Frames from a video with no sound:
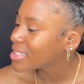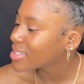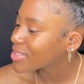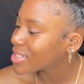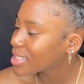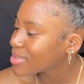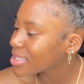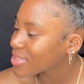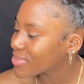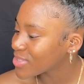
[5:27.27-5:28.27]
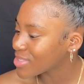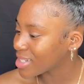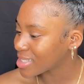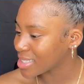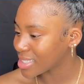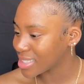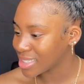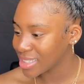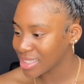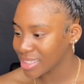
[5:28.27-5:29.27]
Christmas of
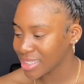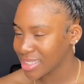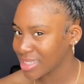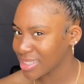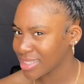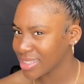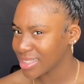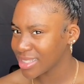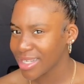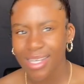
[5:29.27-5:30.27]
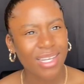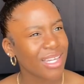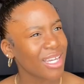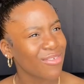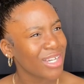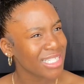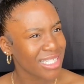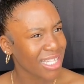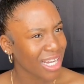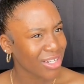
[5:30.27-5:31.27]
2000. It
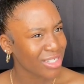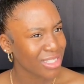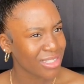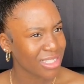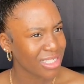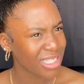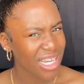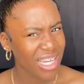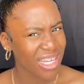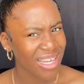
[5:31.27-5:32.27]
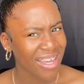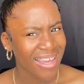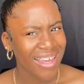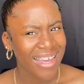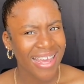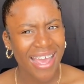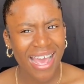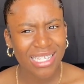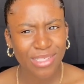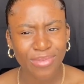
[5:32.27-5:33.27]
wasn't that Christmas. Yeah, it
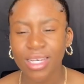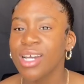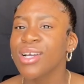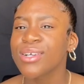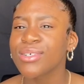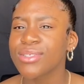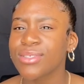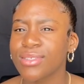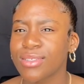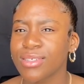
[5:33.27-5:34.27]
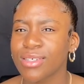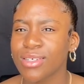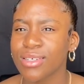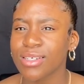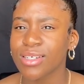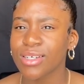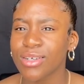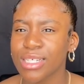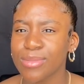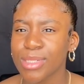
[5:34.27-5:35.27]
had to be
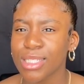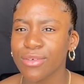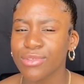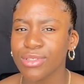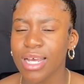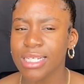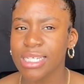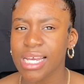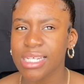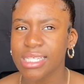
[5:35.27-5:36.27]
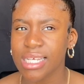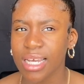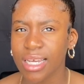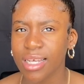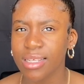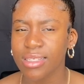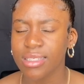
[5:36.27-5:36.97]
Christmas of 2018.